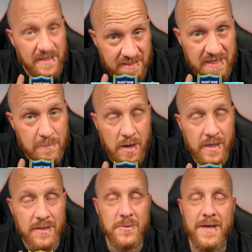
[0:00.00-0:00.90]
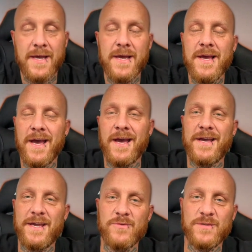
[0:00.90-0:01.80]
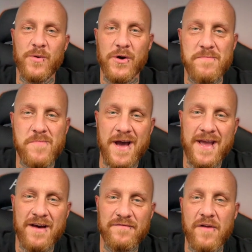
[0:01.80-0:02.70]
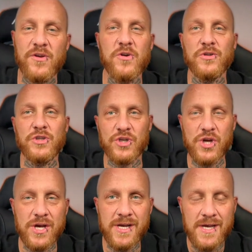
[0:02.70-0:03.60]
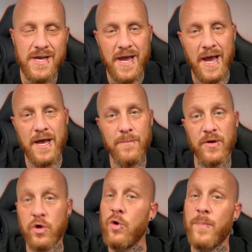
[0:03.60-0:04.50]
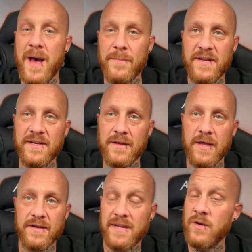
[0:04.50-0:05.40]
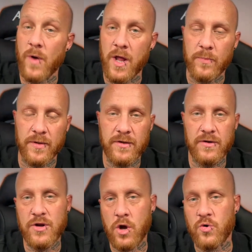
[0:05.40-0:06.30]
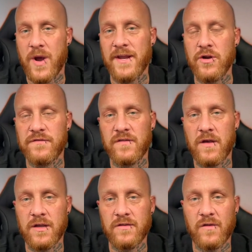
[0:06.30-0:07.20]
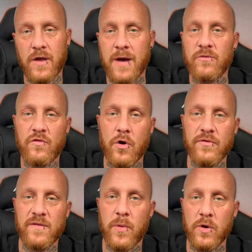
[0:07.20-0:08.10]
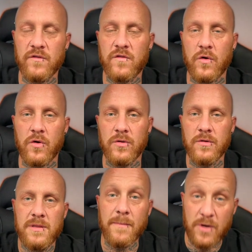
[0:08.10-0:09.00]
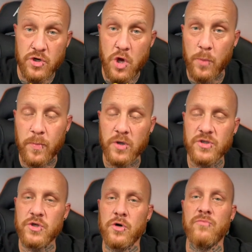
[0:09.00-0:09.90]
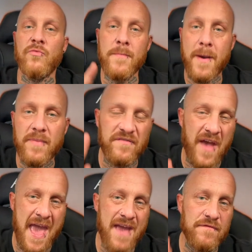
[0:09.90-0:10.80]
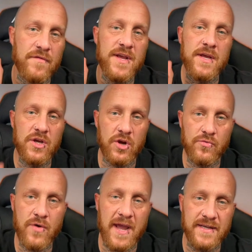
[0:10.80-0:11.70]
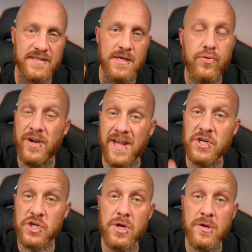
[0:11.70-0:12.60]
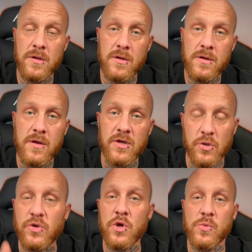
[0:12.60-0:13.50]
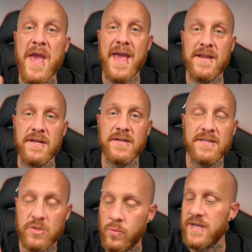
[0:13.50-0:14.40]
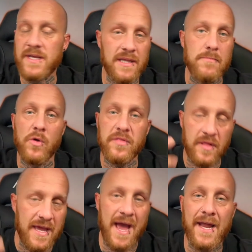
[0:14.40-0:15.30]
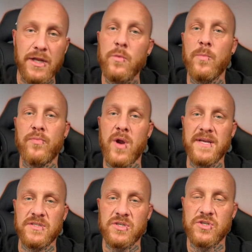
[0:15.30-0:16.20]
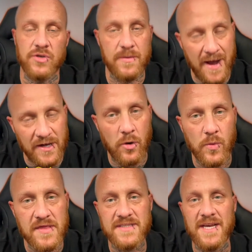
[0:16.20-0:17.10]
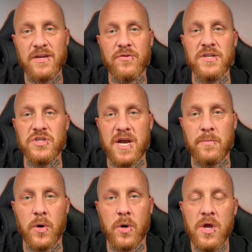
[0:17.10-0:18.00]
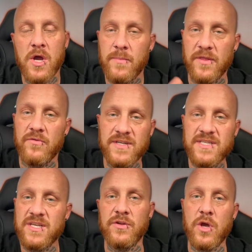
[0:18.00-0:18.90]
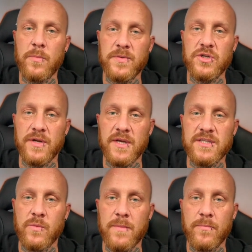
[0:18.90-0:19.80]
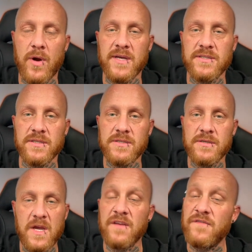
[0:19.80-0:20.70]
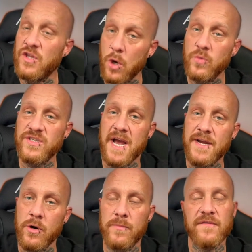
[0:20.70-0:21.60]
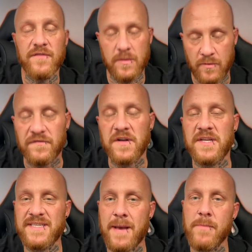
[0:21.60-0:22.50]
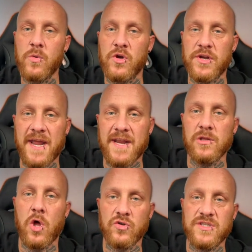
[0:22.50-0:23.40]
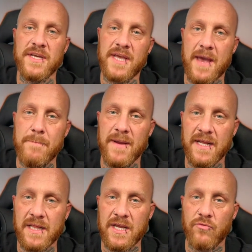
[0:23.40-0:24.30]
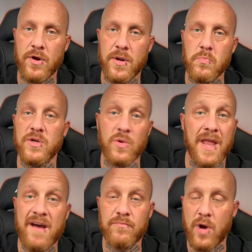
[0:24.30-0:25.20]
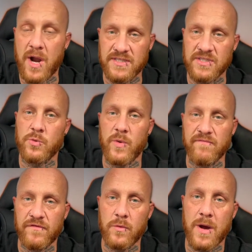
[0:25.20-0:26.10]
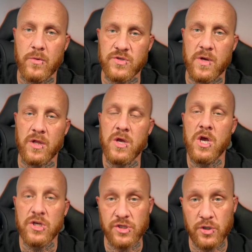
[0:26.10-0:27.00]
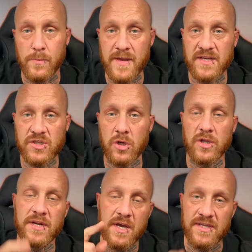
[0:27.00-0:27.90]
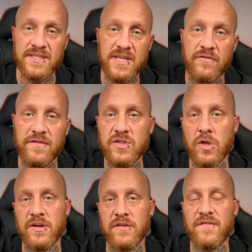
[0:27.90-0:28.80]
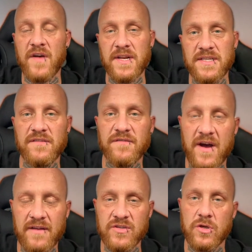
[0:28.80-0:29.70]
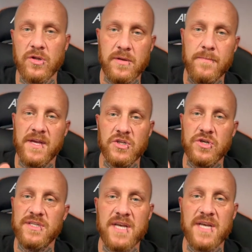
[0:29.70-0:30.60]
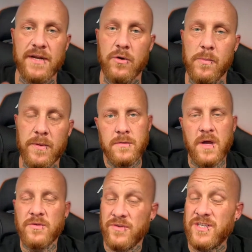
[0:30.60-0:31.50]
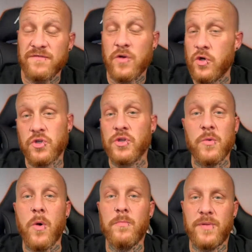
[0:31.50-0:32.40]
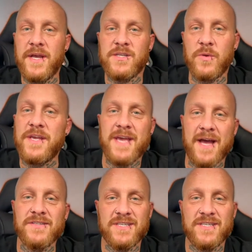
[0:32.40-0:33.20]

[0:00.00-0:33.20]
Sinny, by the way. He was put in by our very own Jer. But Cole Palmer did well, but not quite enough to outscore his points total. Let me know your points total. And remember, for every correct prediction, you do get entered into weekly, monthly, annual prizes. So you might not win the 10 grand jackpot, but there is still the opportunity to win prizes. And if you do sign up for the month of December, we're going to get it locked in and get a mini league running, which will have prizes to win throughout as well. So do me a solid, yourself a solid, and Fantasy 5 a solid, and make sure you sign up. Now, there is, of course, only one place we can